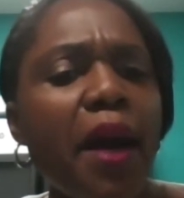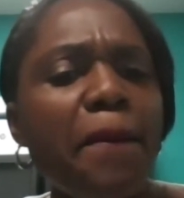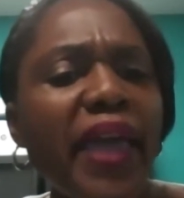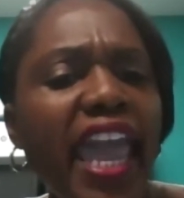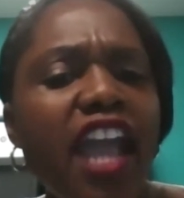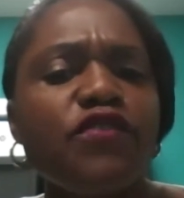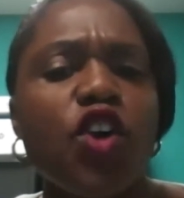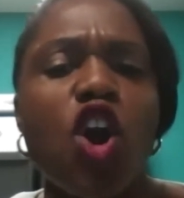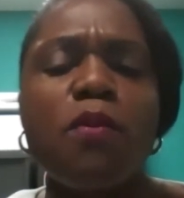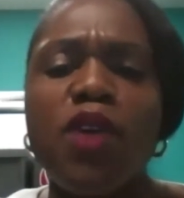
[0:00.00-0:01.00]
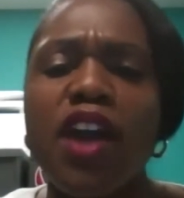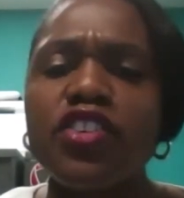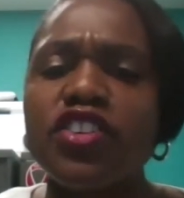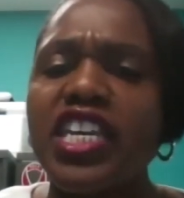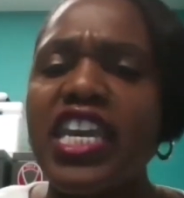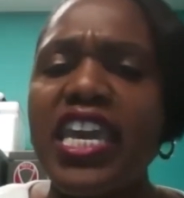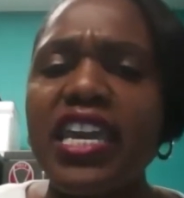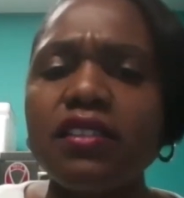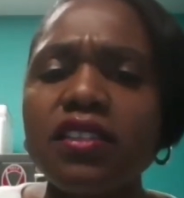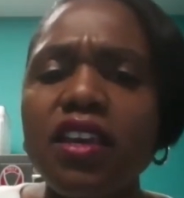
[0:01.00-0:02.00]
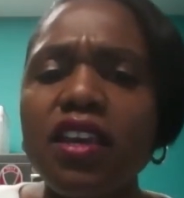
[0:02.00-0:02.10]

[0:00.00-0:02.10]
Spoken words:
pan for her brother to eat.